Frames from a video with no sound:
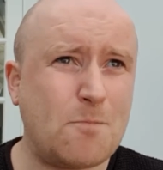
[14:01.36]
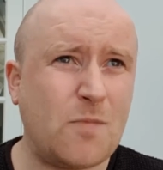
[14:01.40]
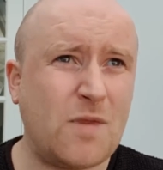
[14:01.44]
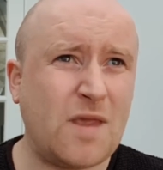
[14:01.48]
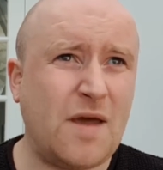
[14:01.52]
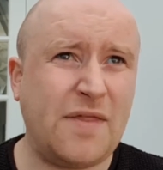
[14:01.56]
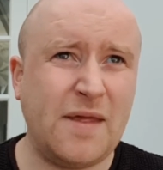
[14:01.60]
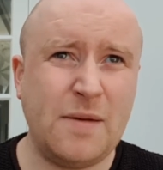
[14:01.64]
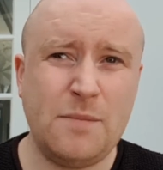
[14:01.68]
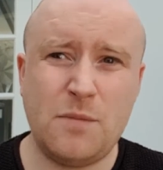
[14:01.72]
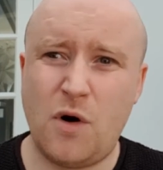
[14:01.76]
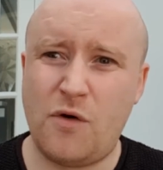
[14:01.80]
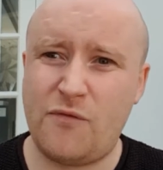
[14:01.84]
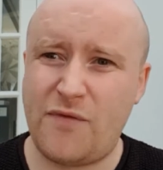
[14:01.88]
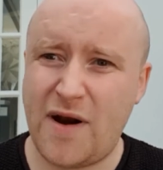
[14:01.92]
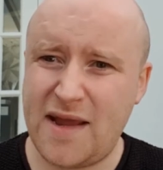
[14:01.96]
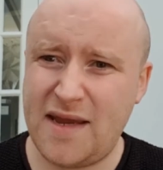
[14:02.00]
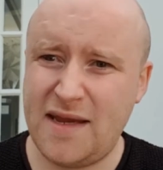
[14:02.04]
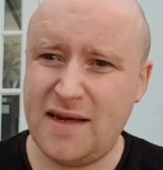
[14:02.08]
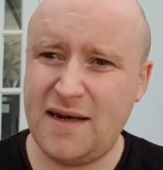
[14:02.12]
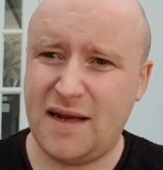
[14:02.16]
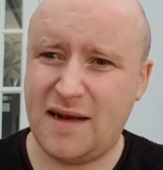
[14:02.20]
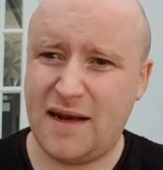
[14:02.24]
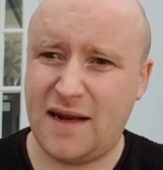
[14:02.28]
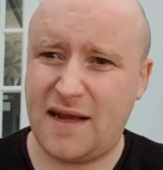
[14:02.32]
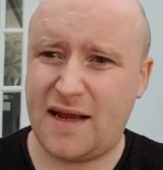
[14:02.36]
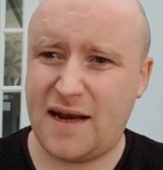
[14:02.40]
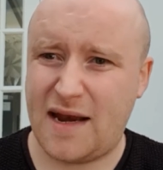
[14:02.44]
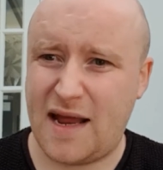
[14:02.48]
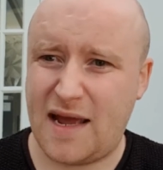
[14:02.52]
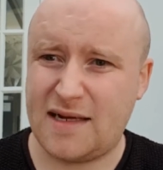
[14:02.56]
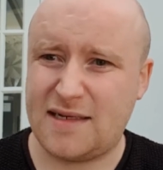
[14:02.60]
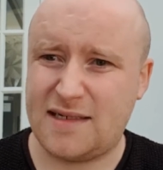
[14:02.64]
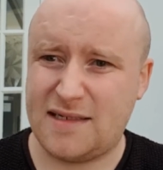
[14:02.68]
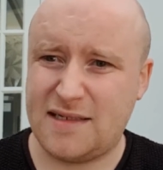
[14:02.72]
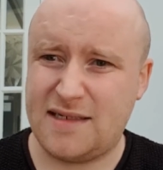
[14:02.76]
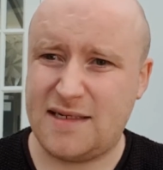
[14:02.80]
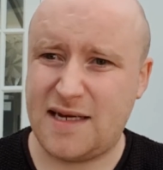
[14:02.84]
think more regularly
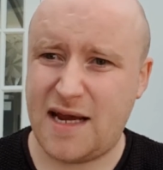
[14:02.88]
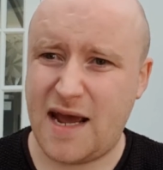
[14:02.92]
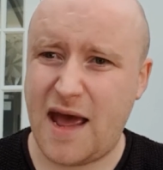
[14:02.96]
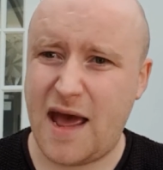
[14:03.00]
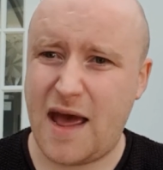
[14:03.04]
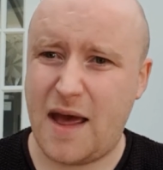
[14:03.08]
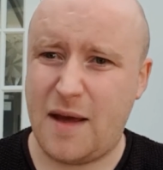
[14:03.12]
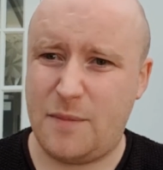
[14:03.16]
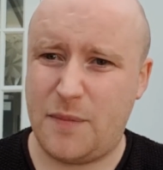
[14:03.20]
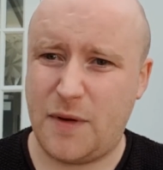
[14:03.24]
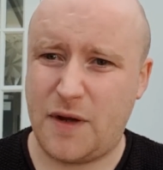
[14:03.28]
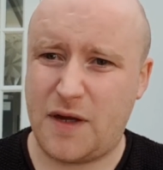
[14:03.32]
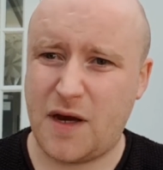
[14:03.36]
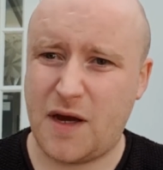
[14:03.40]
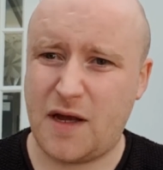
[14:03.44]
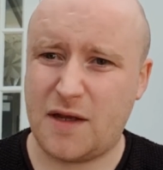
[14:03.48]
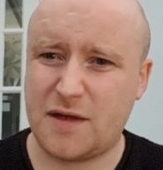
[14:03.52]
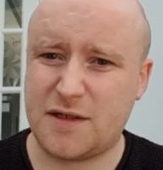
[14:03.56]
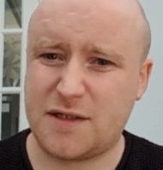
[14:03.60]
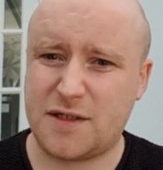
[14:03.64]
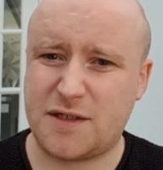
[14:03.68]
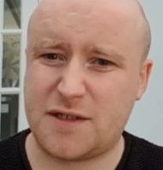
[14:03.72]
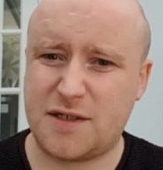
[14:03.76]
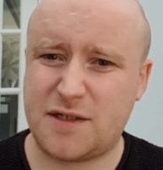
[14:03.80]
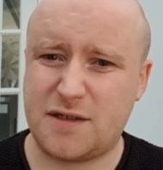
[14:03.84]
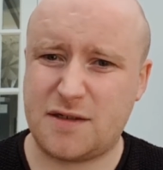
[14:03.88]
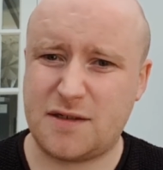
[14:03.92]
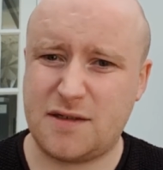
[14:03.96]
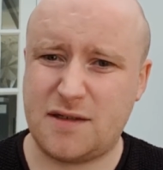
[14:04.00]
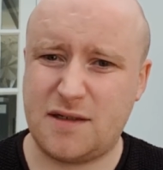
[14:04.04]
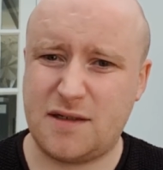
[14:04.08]
connected, yeah, because